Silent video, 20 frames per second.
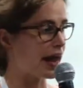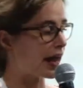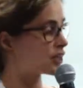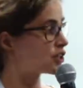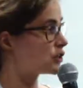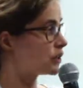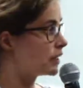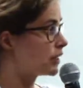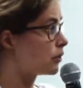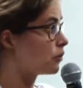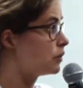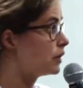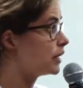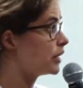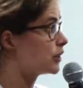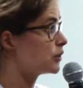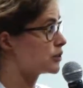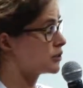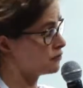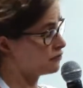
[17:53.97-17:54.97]
actually only
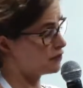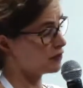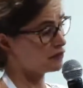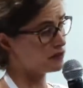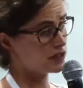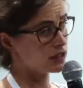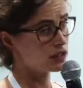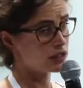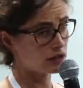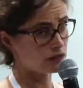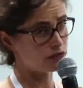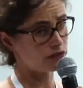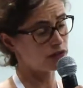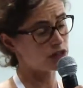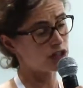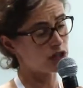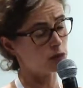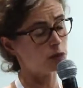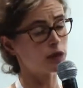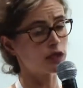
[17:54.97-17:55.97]
used 15 different
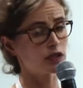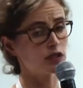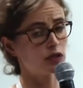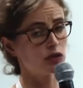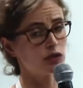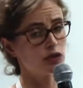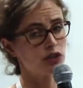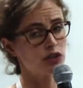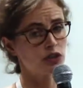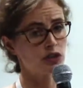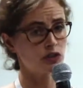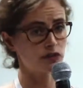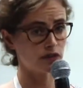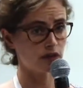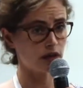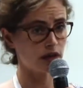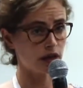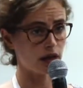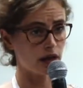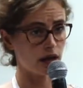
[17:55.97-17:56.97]
shipping solutions
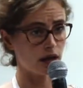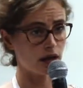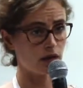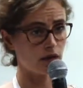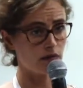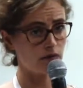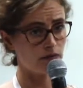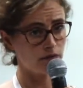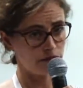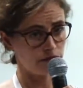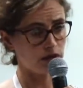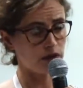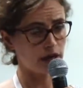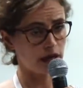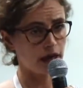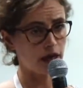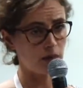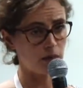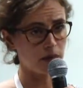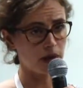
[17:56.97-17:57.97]
for
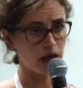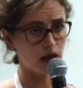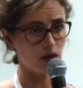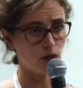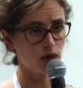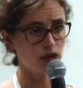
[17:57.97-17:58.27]
their campaign,